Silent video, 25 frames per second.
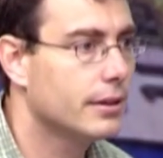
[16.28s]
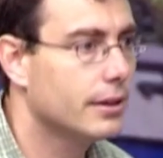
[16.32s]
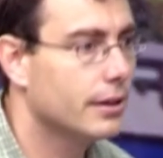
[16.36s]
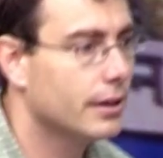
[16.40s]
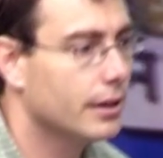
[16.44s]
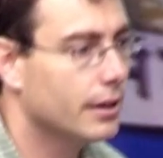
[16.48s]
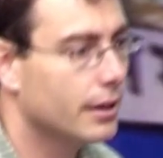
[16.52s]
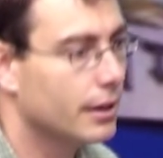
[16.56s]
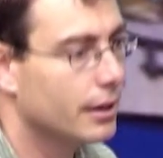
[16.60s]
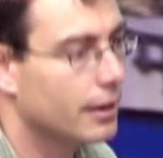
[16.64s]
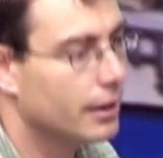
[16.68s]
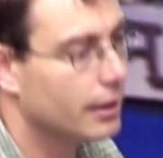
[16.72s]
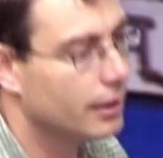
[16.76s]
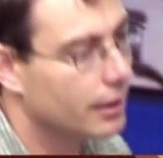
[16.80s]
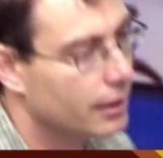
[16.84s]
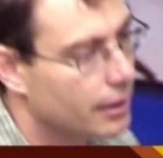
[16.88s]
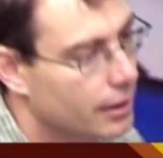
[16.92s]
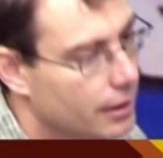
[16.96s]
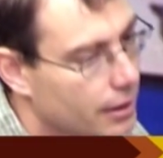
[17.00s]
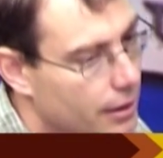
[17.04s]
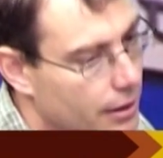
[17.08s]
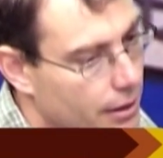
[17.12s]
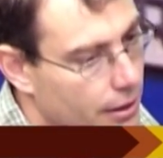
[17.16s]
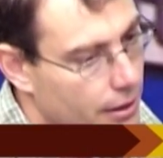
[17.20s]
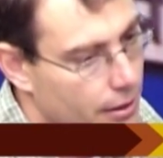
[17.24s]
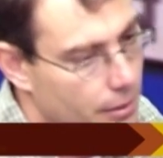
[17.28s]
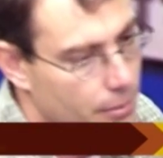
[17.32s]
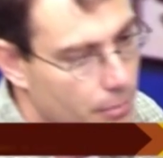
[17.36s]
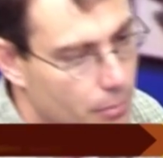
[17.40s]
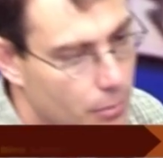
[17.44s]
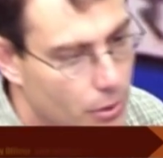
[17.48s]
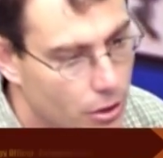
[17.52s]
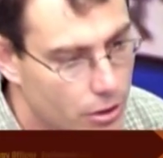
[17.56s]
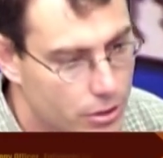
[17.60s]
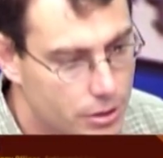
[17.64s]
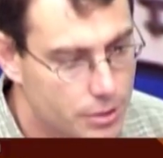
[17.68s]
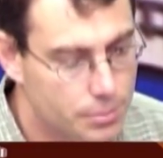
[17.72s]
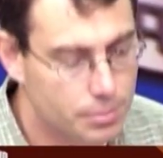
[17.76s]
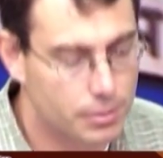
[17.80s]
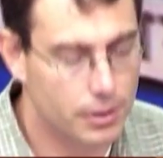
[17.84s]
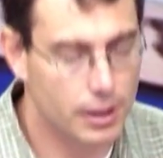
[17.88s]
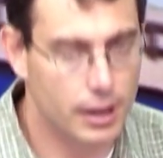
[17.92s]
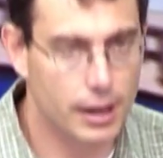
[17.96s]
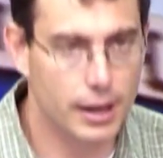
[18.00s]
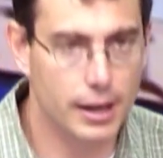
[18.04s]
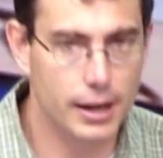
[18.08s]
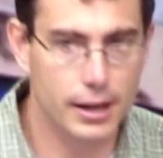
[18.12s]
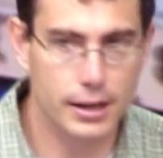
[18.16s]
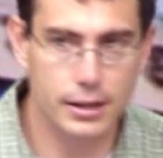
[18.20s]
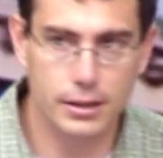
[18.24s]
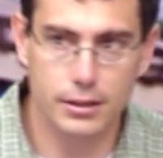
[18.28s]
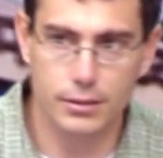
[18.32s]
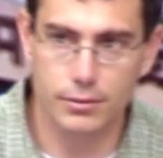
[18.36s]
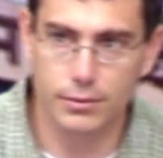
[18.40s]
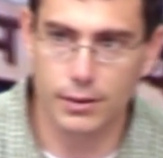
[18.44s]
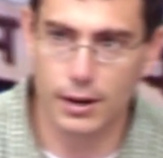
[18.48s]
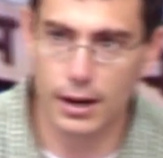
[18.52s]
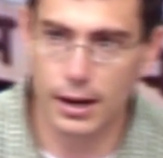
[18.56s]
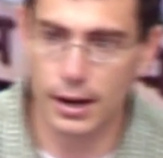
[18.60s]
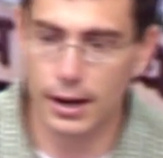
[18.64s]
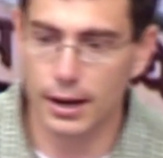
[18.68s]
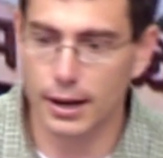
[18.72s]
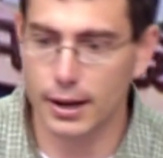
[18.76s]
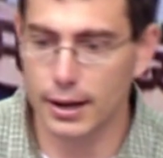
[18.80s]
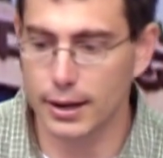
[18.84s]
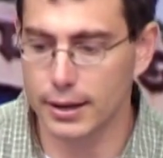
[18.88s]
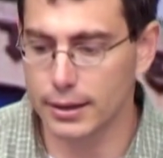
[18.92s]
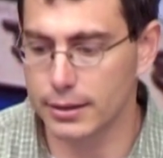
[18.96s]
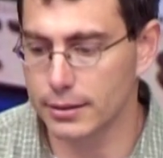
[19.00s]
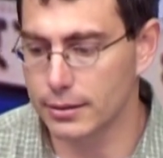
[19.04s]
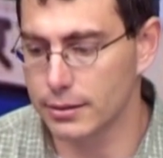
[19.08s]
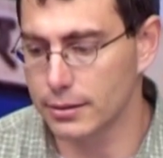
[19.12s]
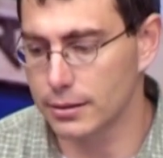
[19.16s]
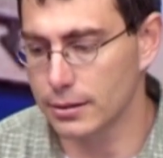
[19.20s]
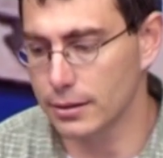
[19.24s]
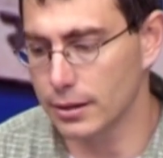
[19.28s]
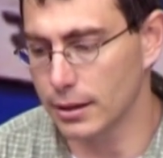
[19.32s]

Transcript: uh, multiply, divide,